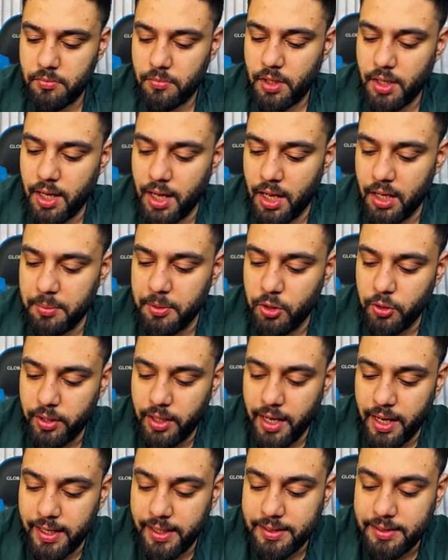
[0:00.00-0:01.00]
I'll be doing
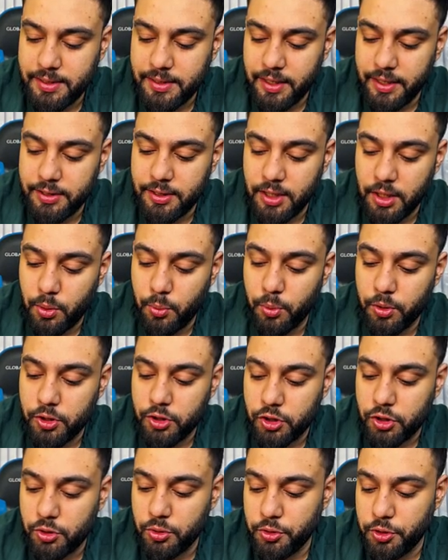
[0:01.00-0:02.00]
S is
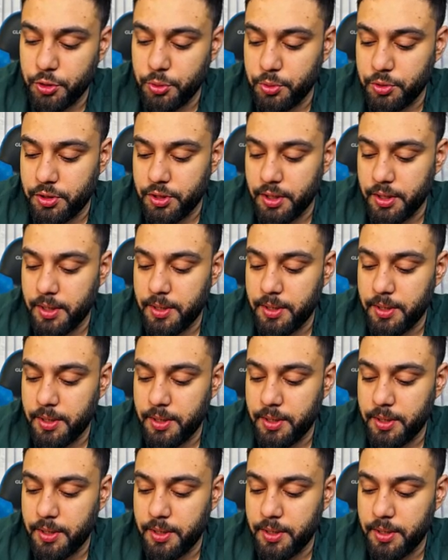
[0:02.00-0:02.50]
equals to UT